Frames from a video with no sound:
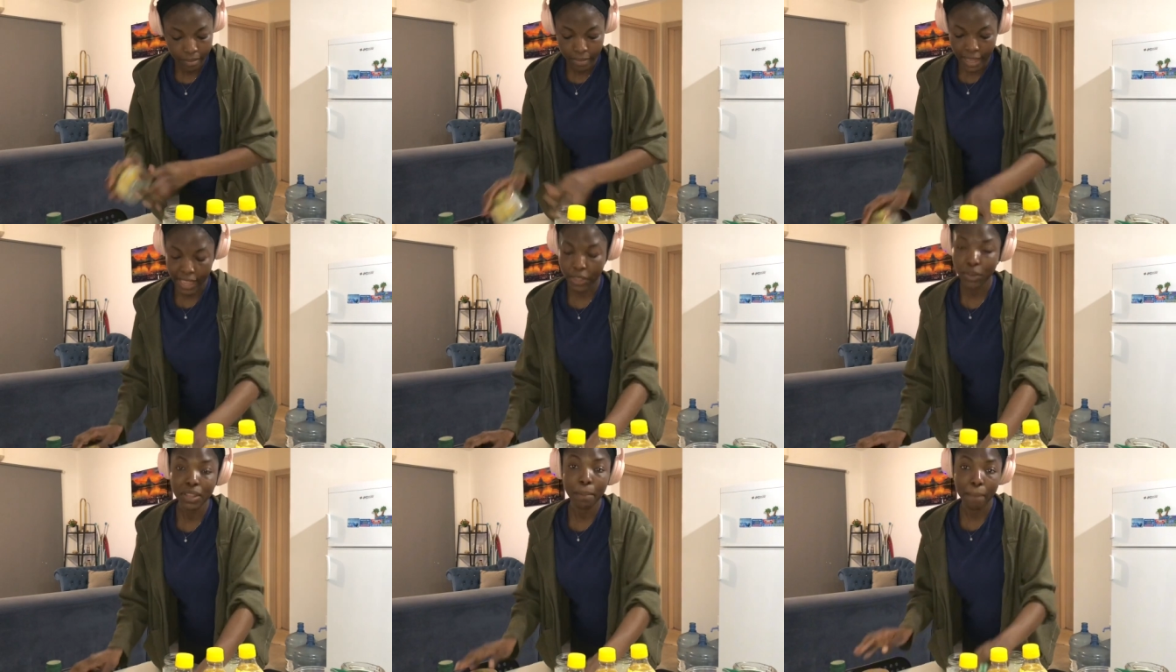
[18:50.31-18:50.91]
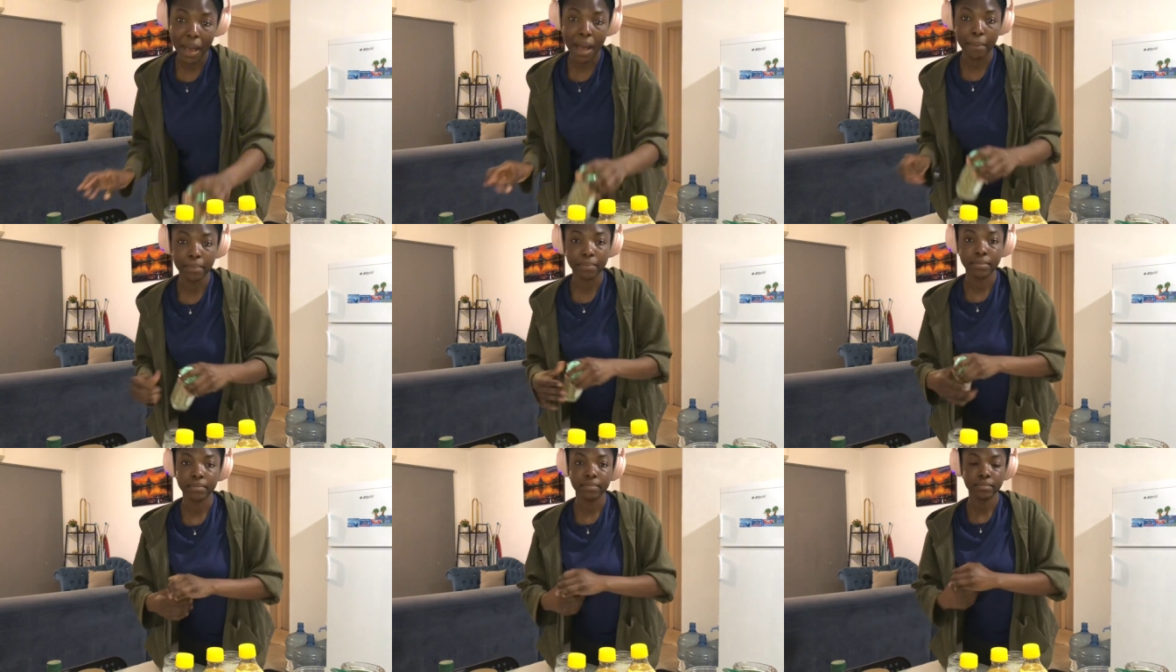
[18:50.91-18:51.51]
and only Pam
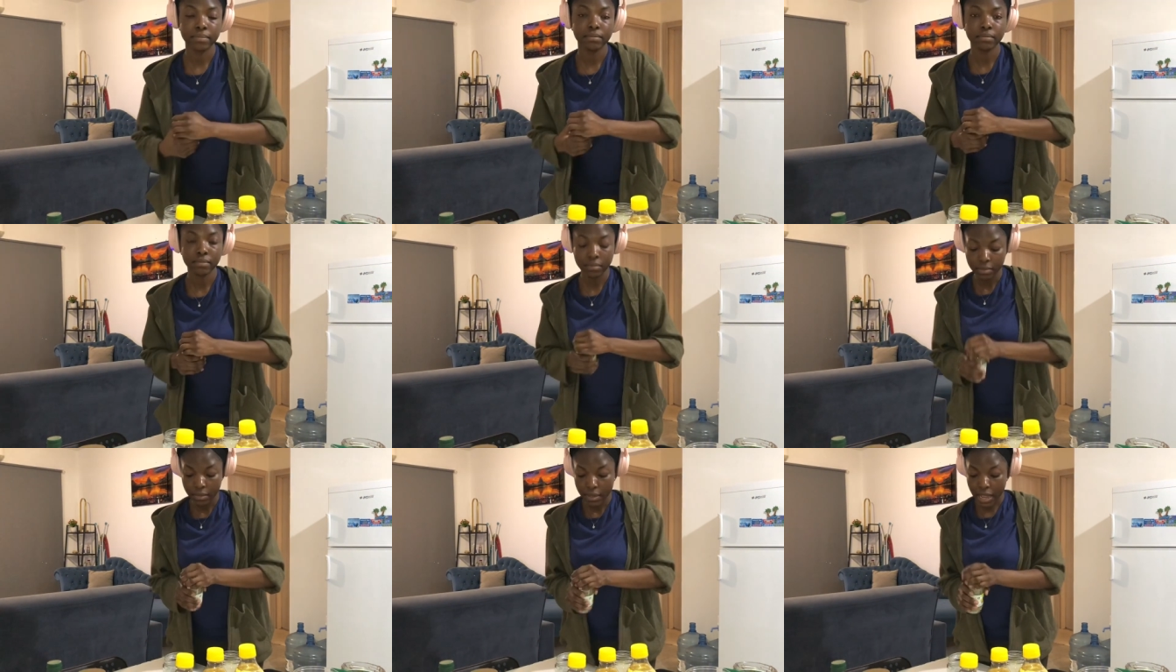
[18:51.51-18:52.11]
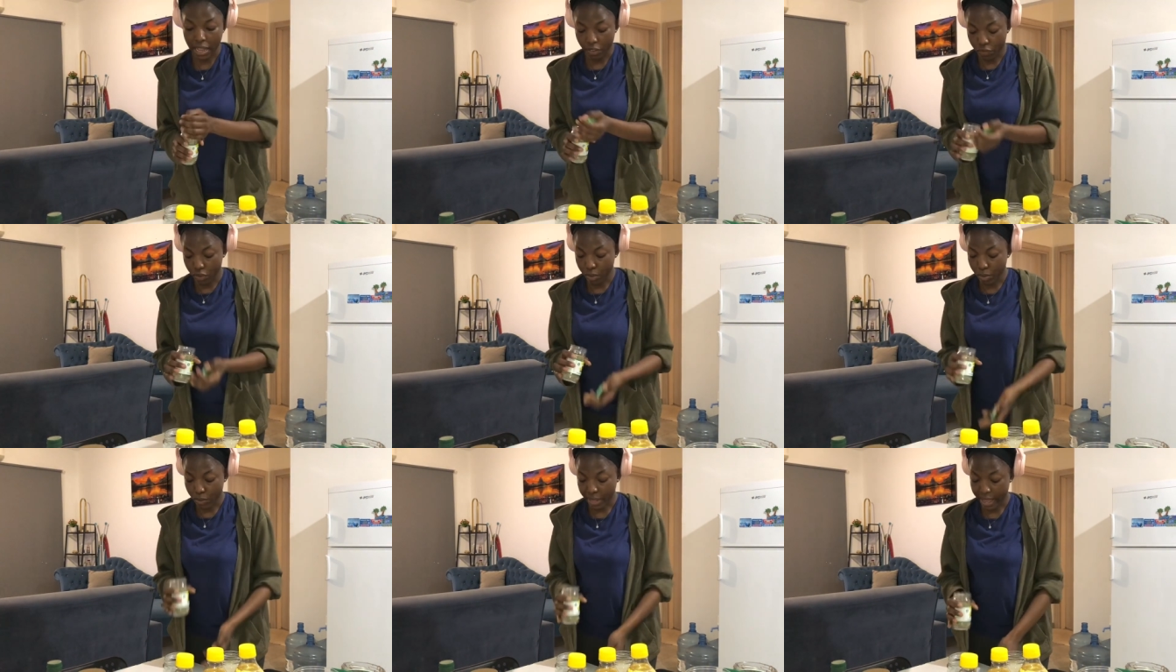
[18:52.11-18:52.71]
can follow
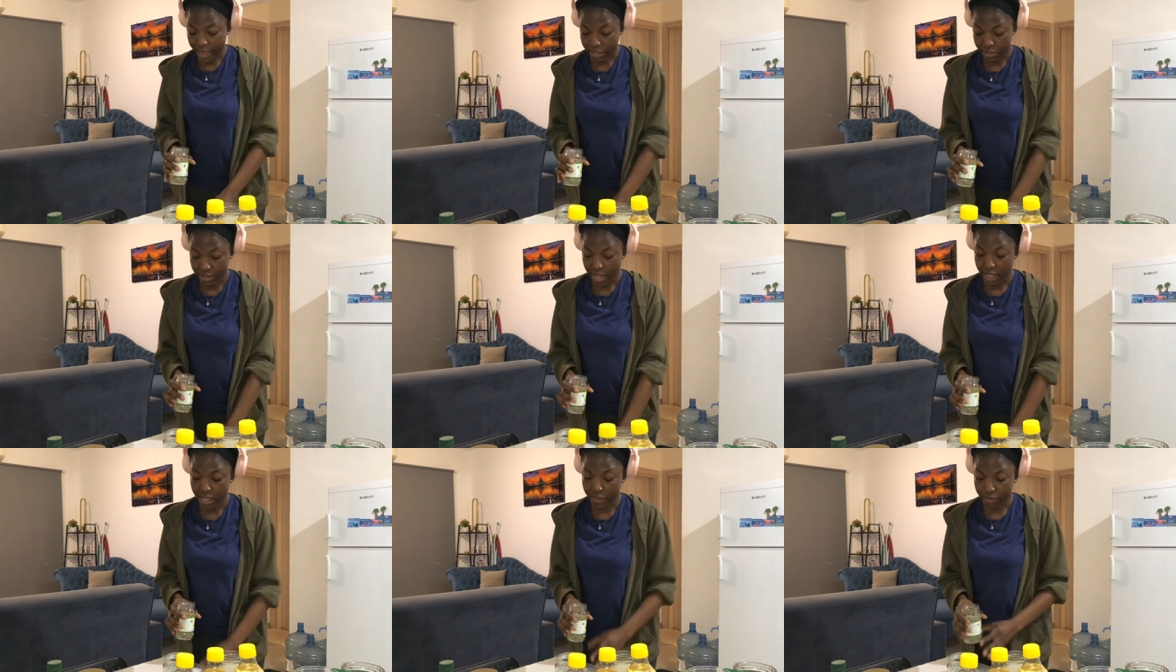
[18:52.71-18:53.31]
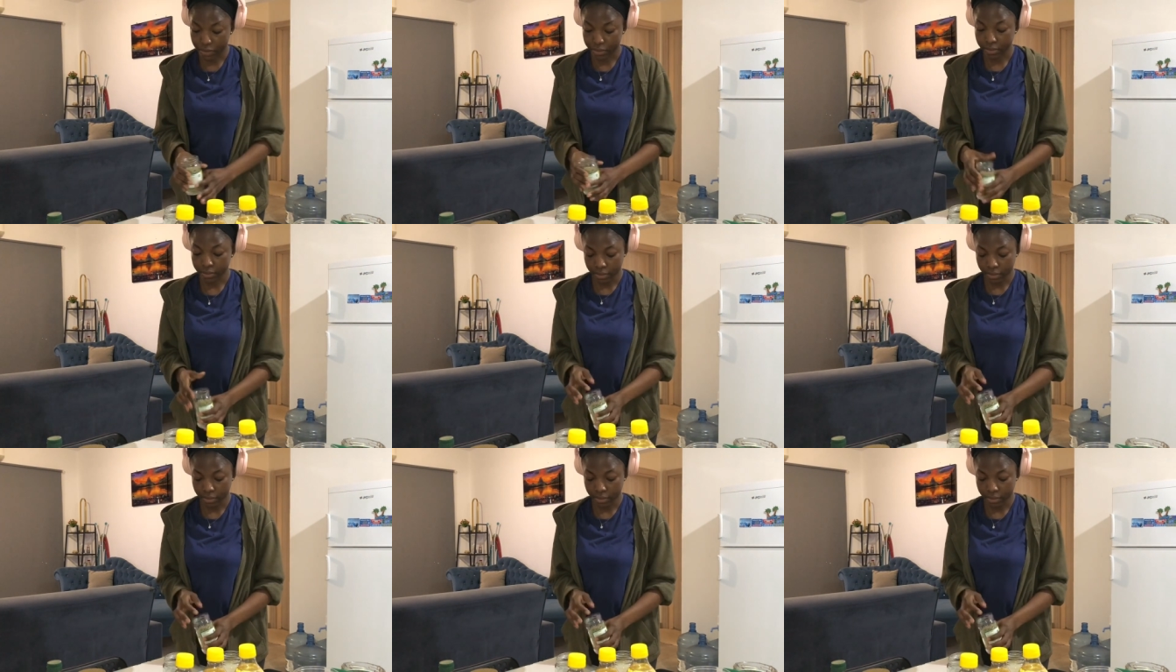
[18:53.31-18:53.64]
me when I get to that level.